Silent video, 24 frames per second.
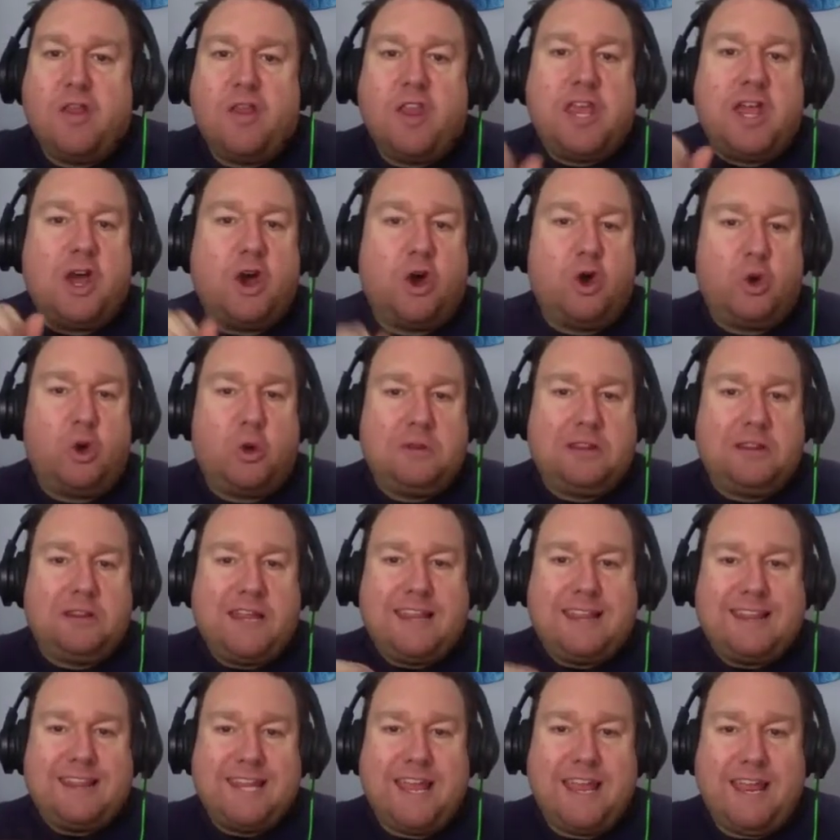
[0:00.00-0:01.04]
The
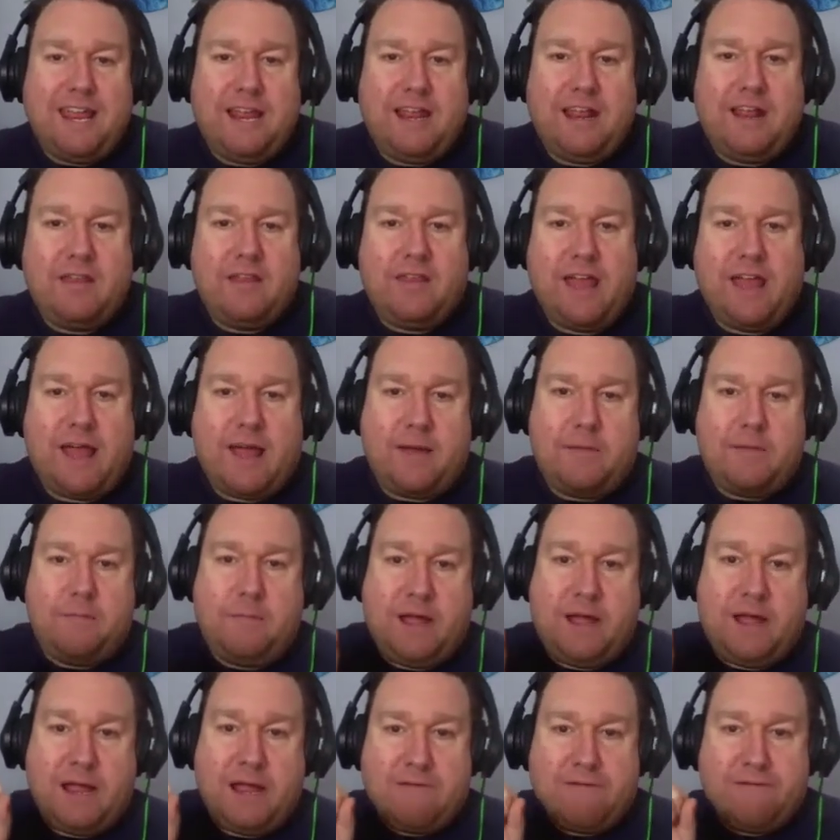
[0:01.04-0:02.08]
only thing that
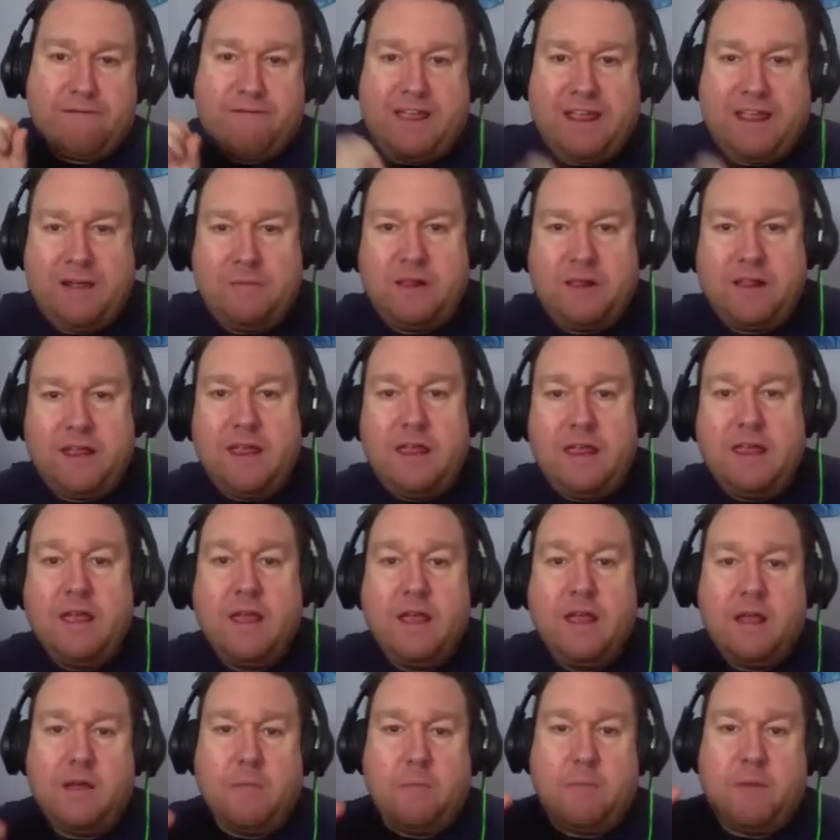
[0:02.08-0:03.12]
my family,
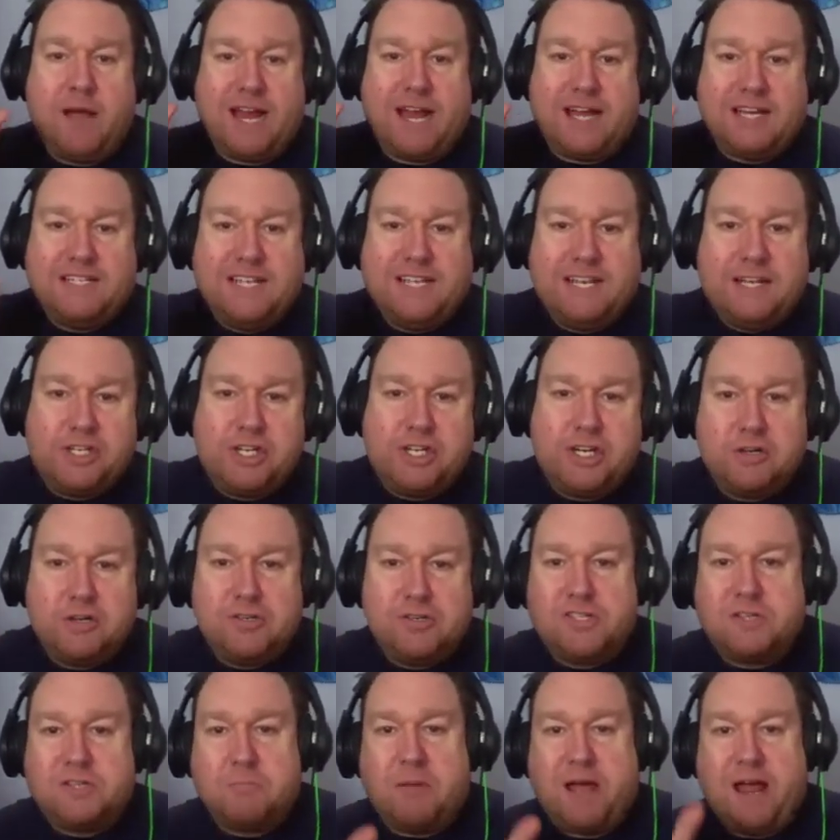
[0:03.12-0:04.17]
my
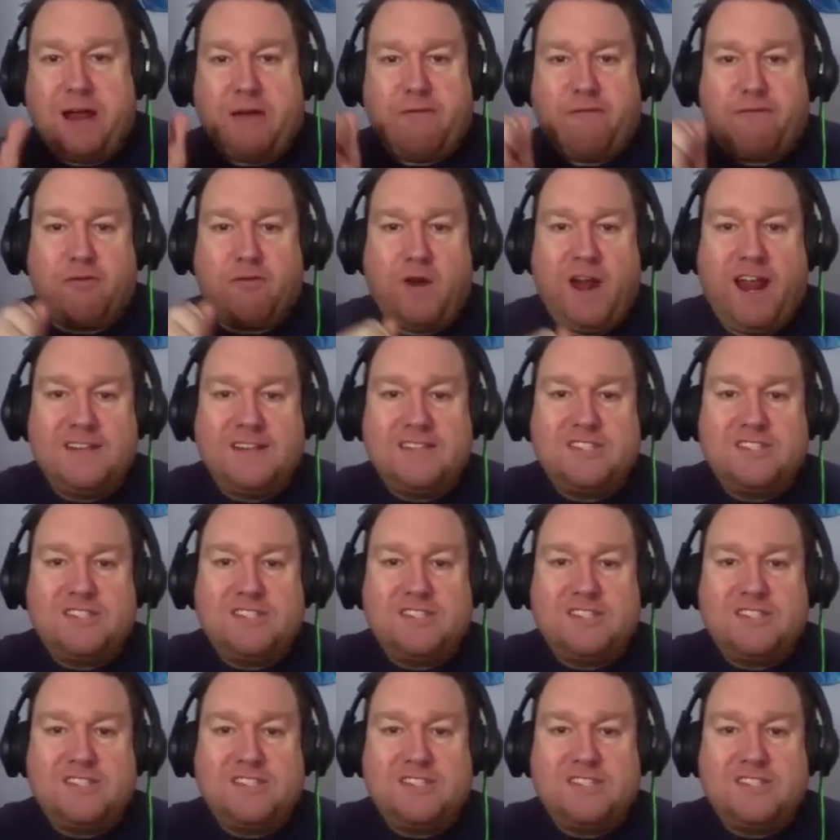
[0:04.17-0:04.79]
teachers, my friends,